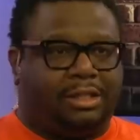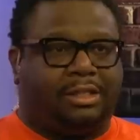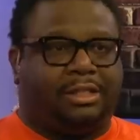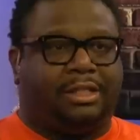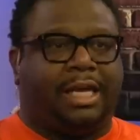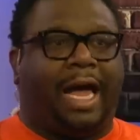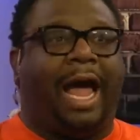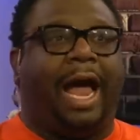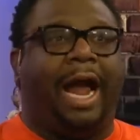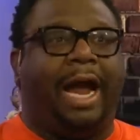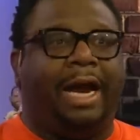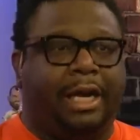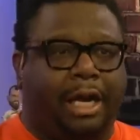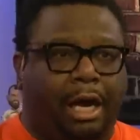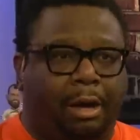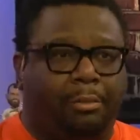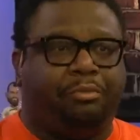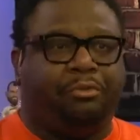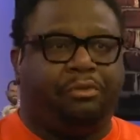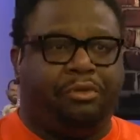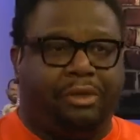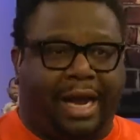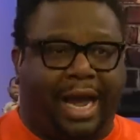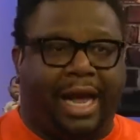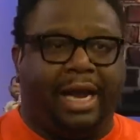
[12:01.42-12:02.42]
sign
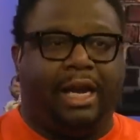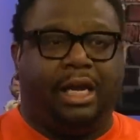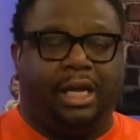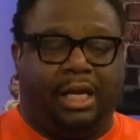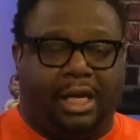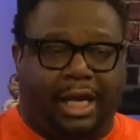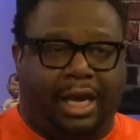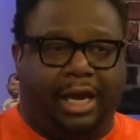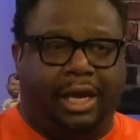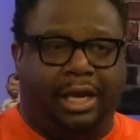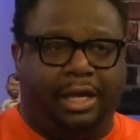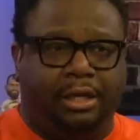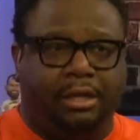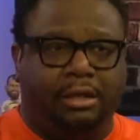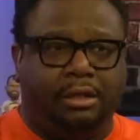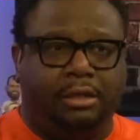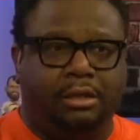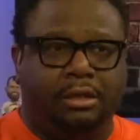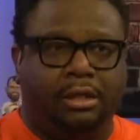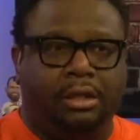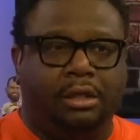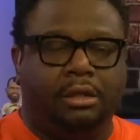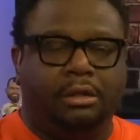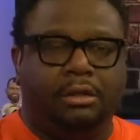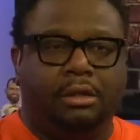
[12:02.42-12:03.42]
up for that again,
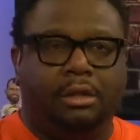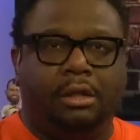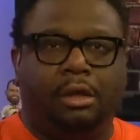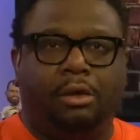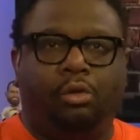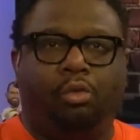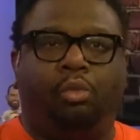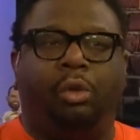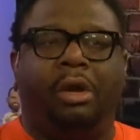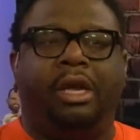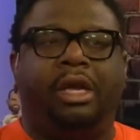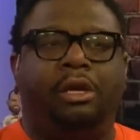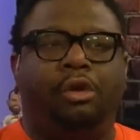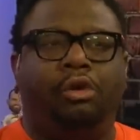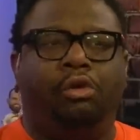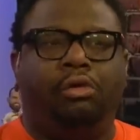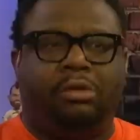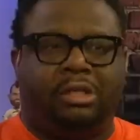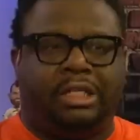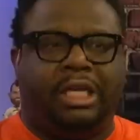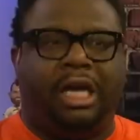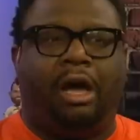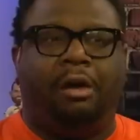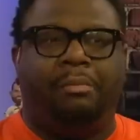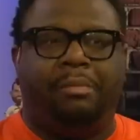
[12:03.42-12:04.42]
when
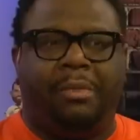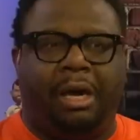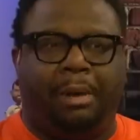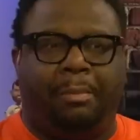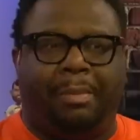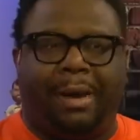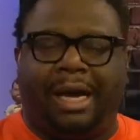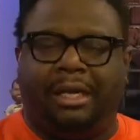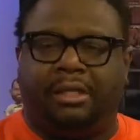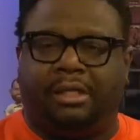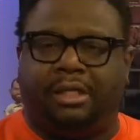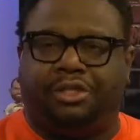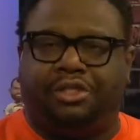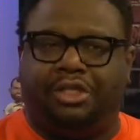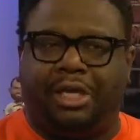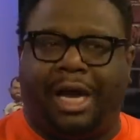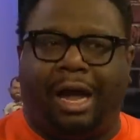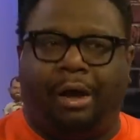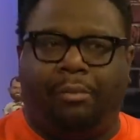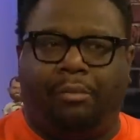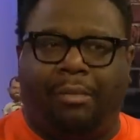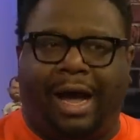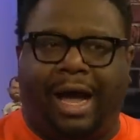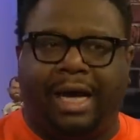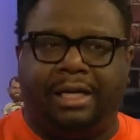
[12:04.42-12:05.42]
you tell me about
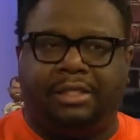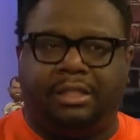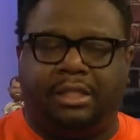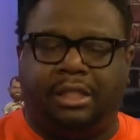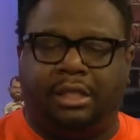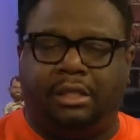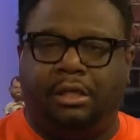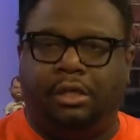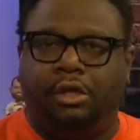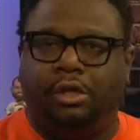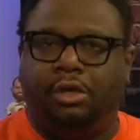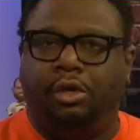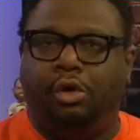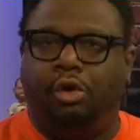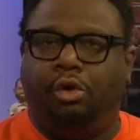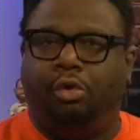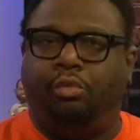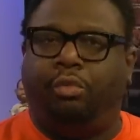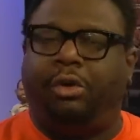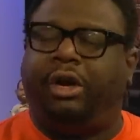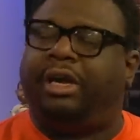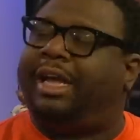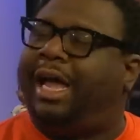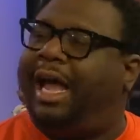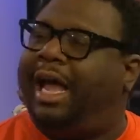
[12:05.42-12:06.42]
Deshaun Watson,
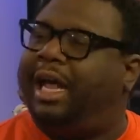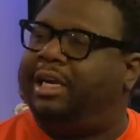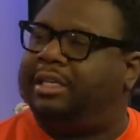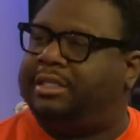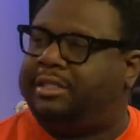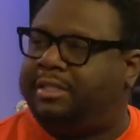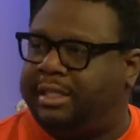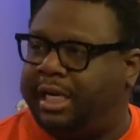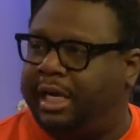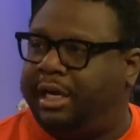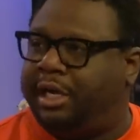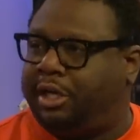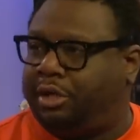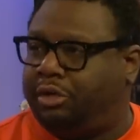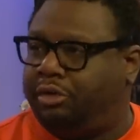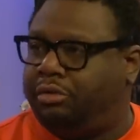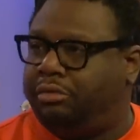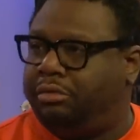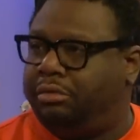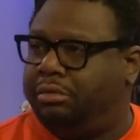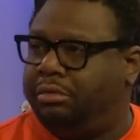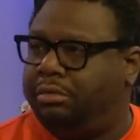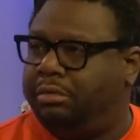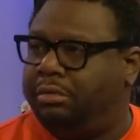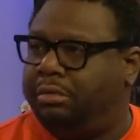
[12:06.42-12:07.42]
we're kind of
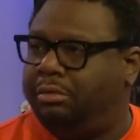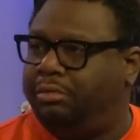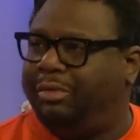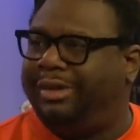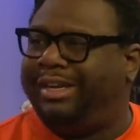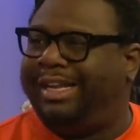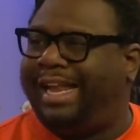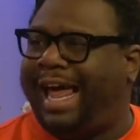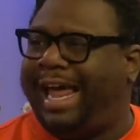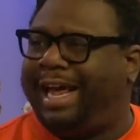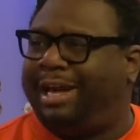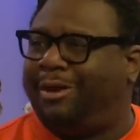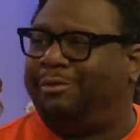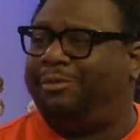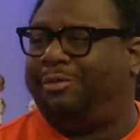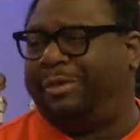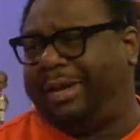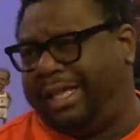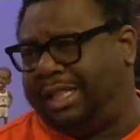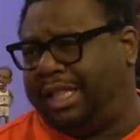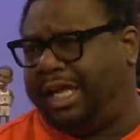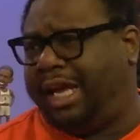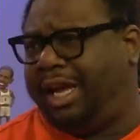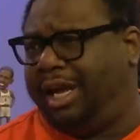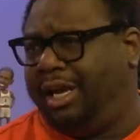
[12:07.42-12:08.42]
cynical. We're like,
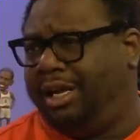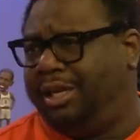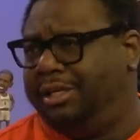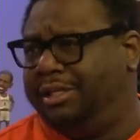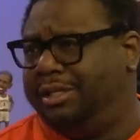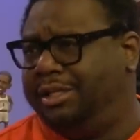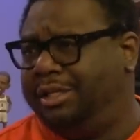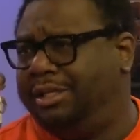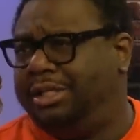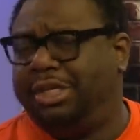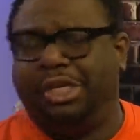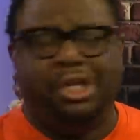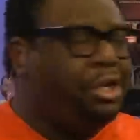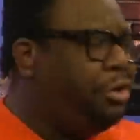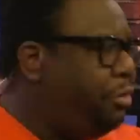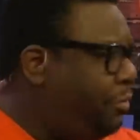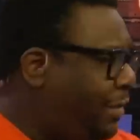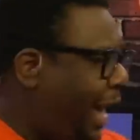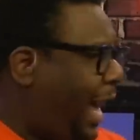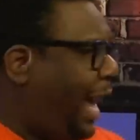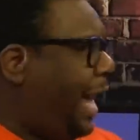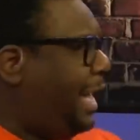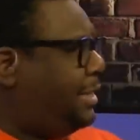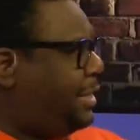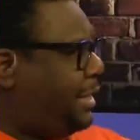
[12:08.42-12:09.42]
really? You
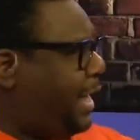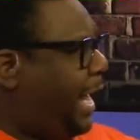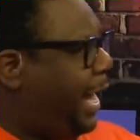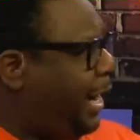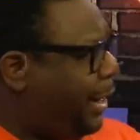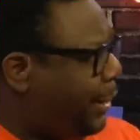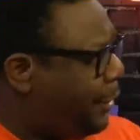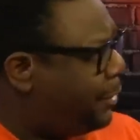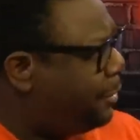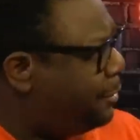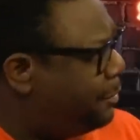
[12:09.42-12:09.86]
guys care?